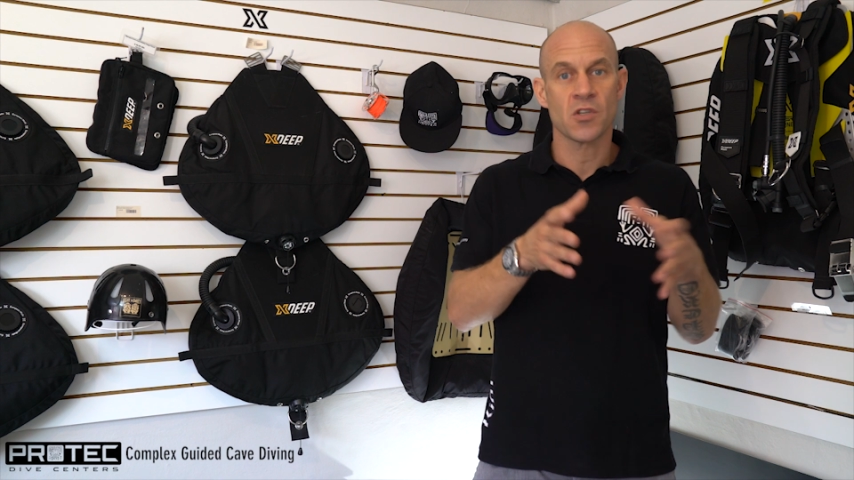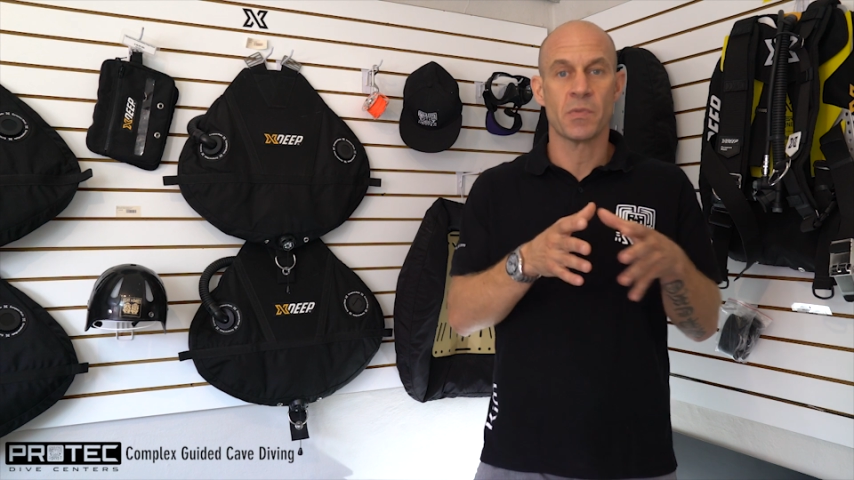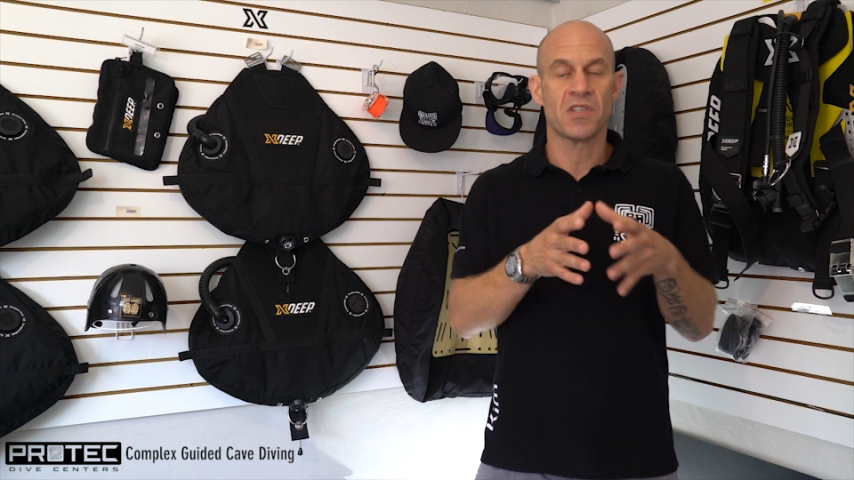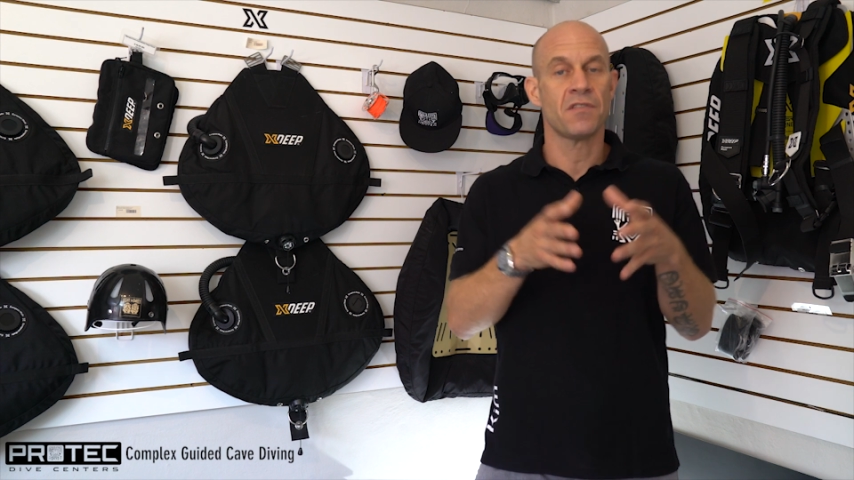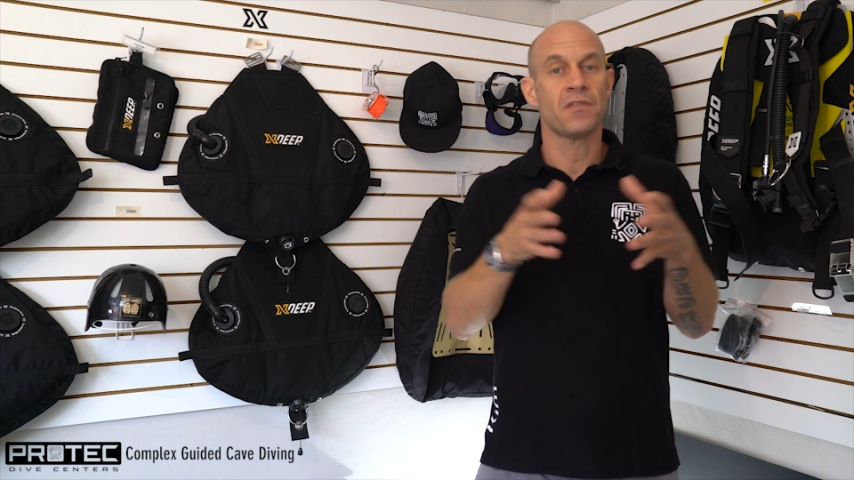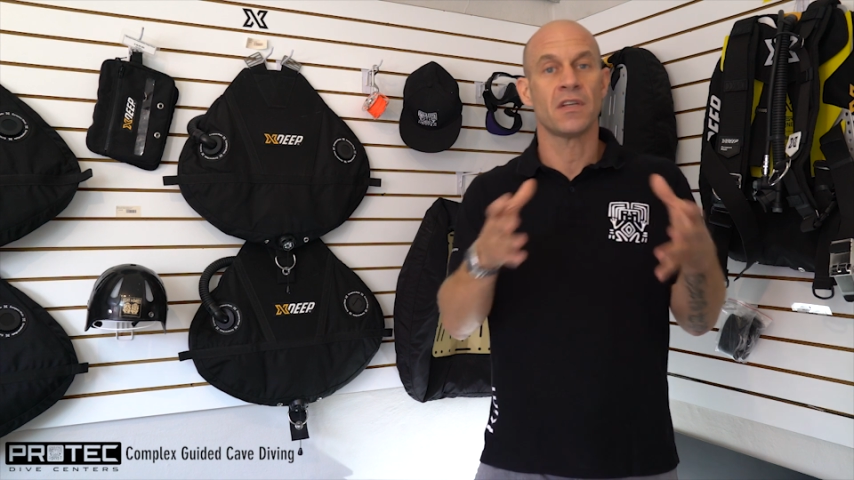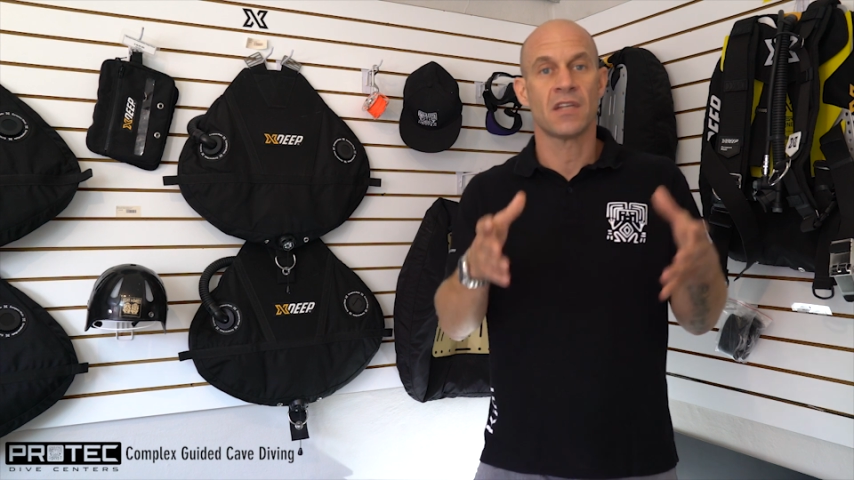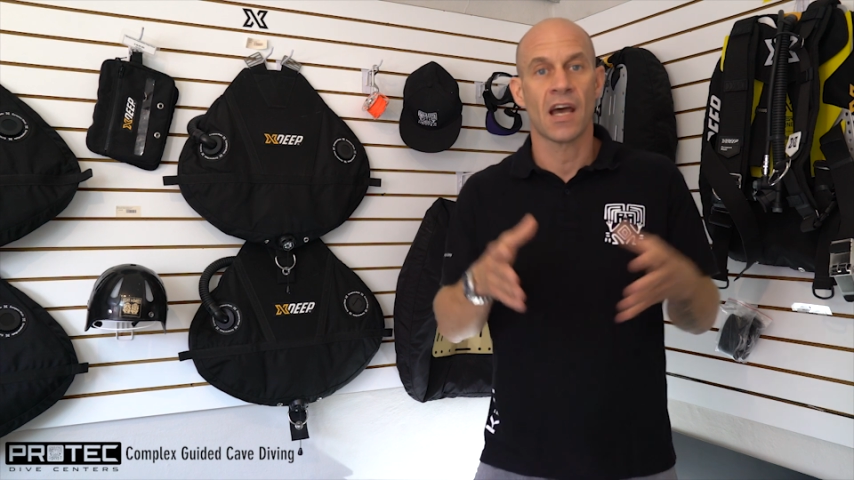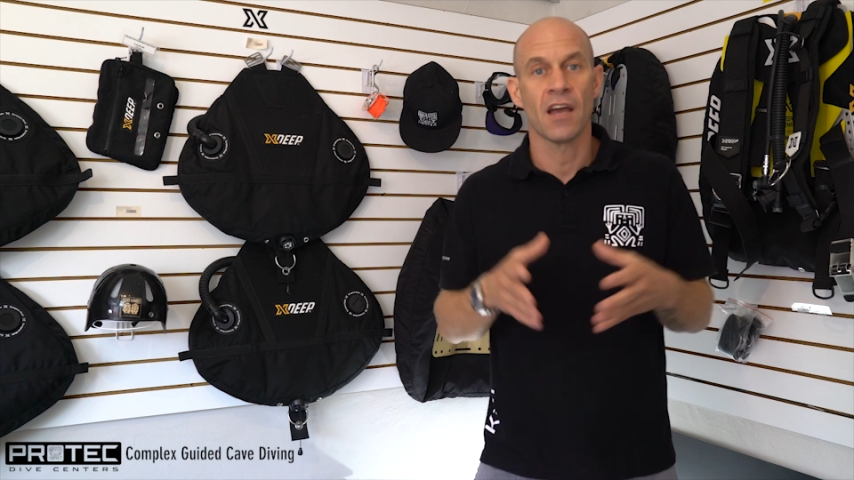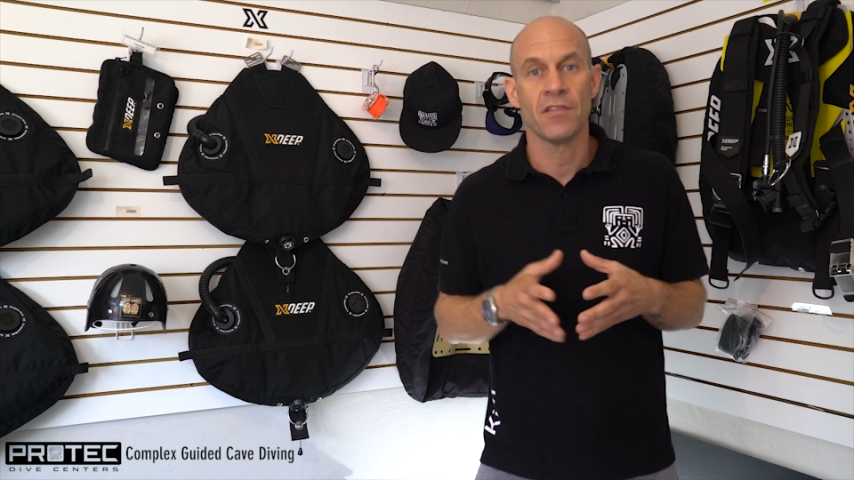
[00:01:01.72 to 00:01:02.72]
or specific
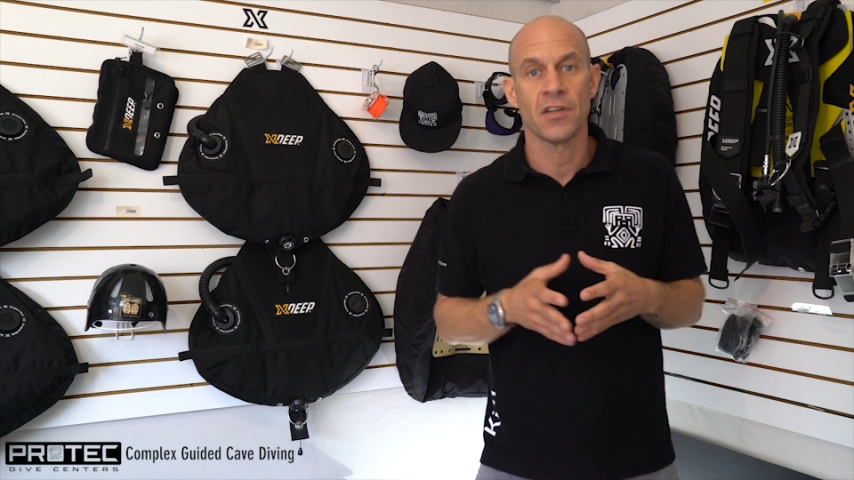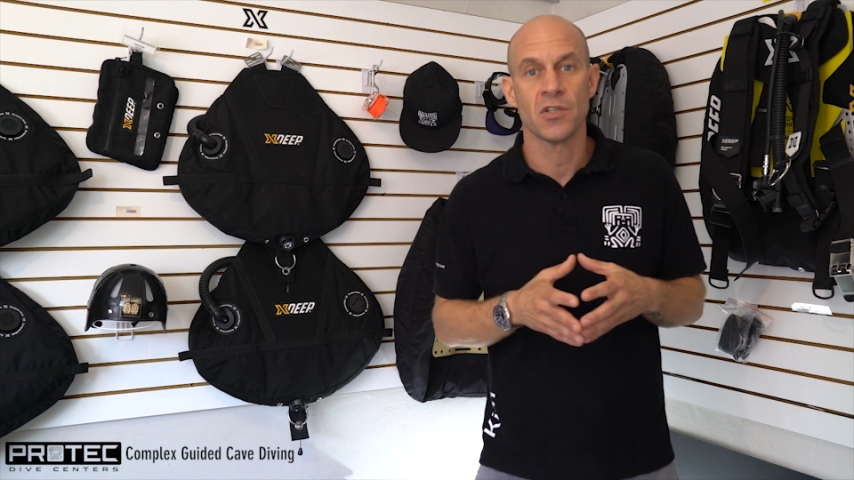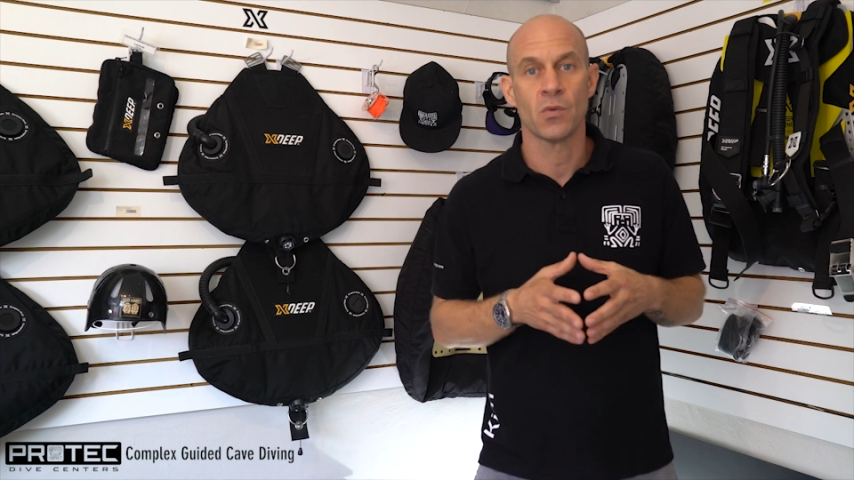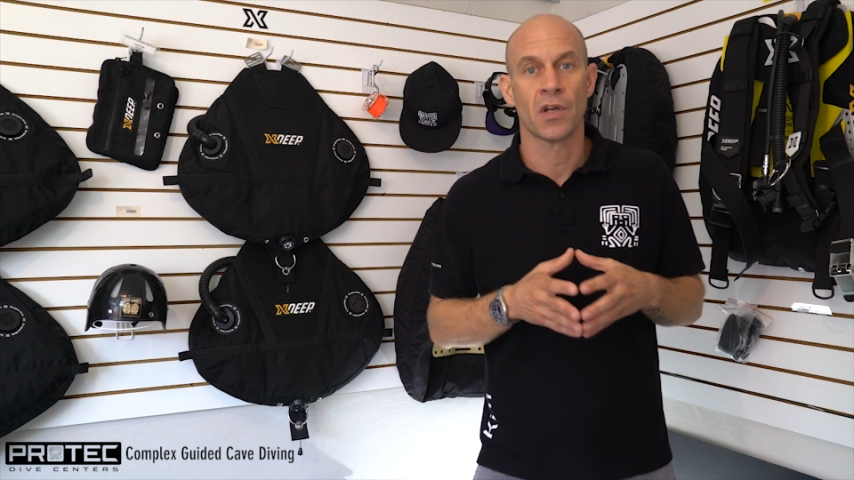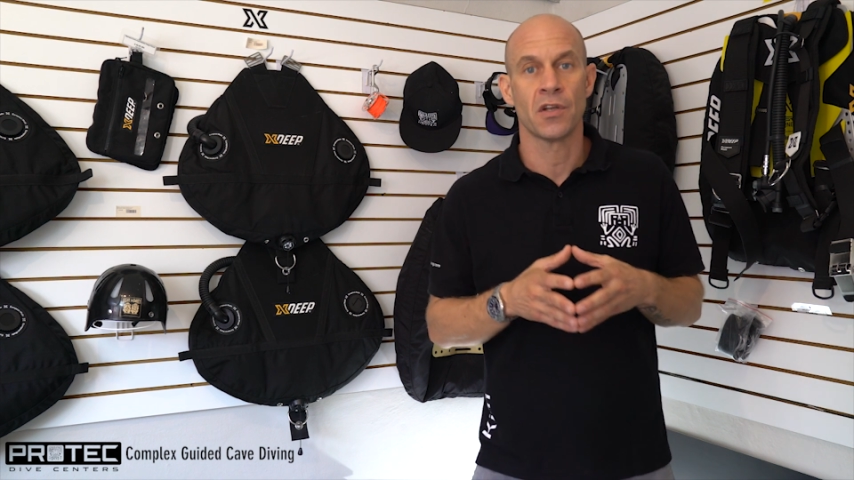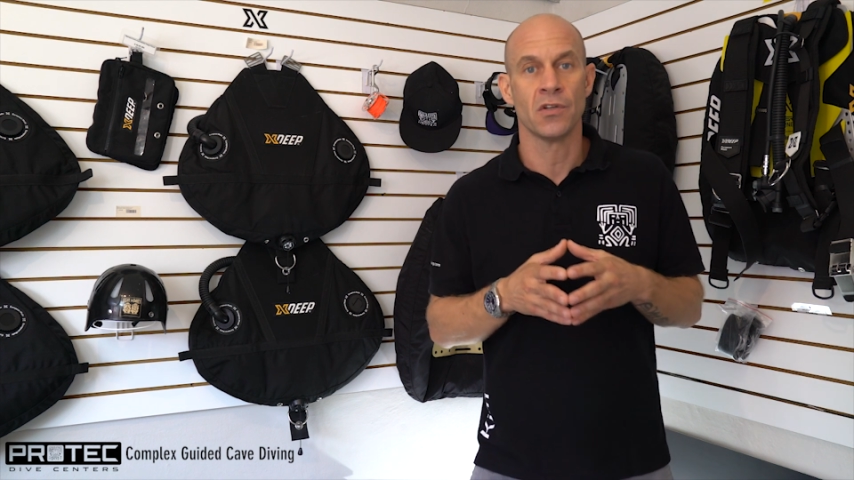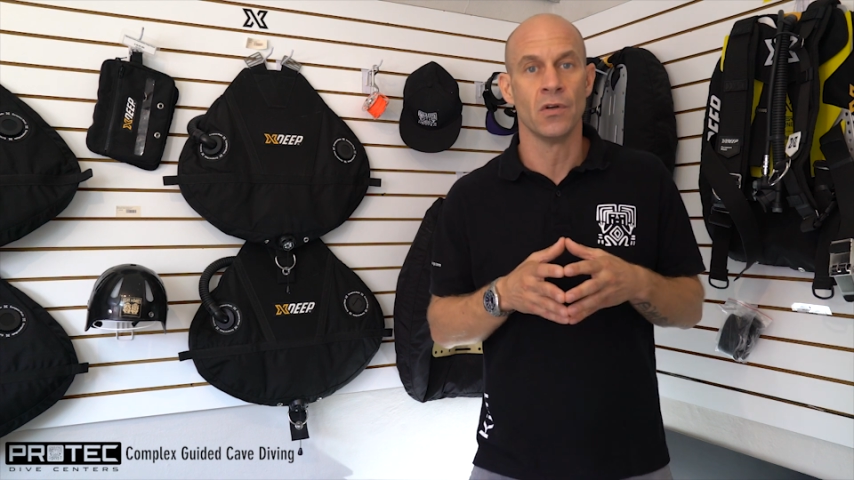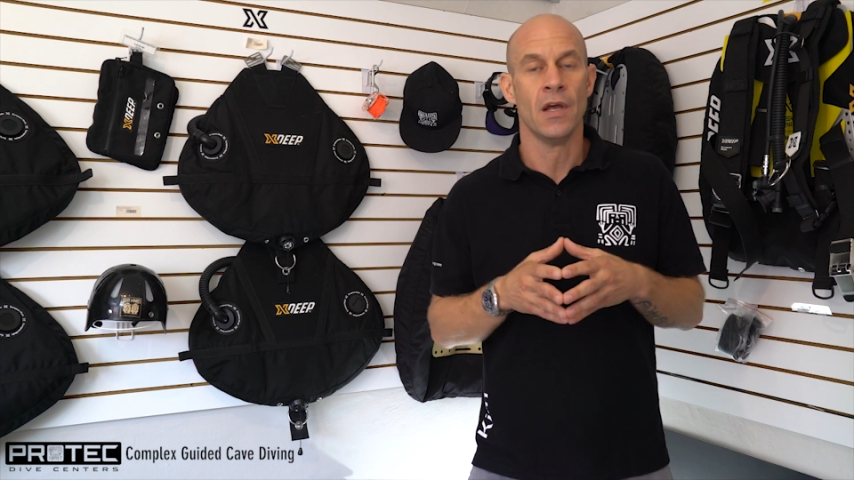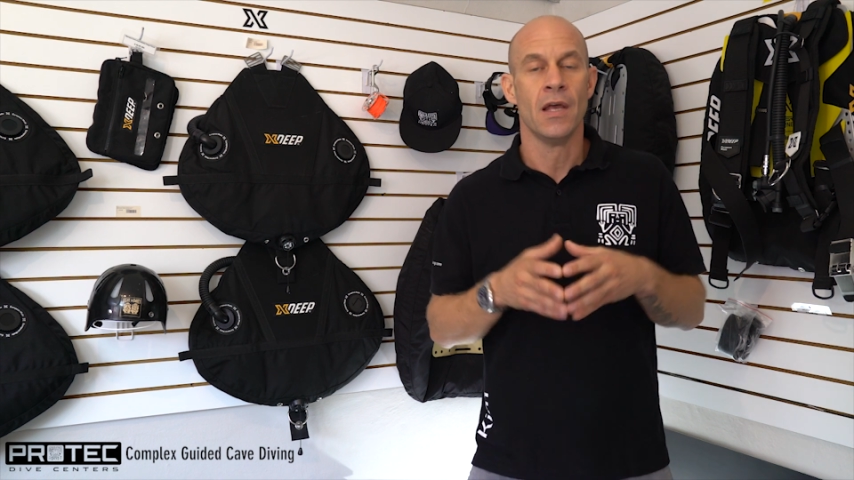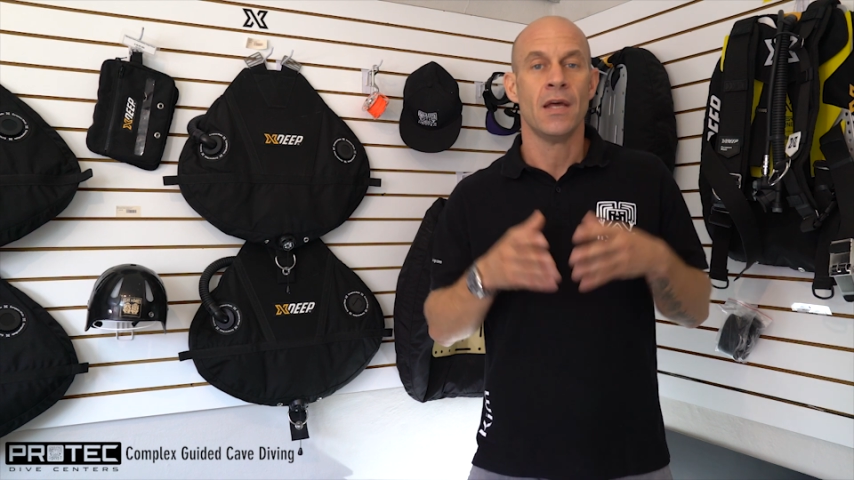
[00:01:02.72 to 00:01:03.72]
dive that you want to
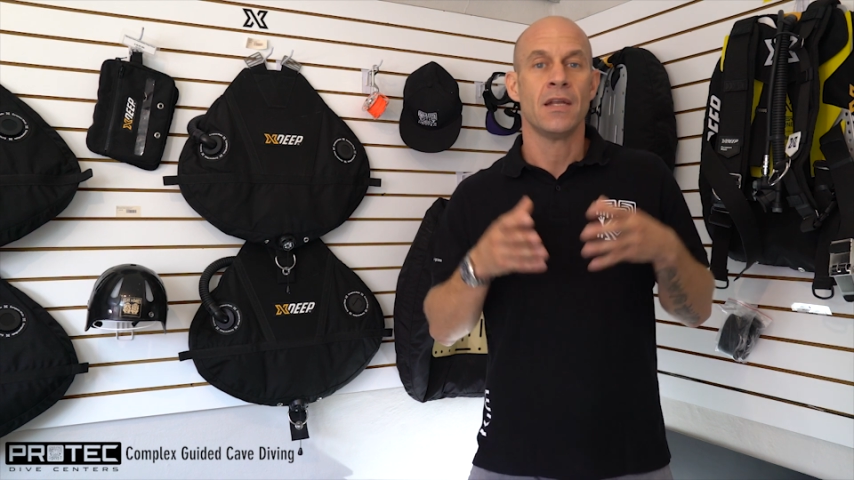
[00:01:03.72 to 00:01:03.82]
do,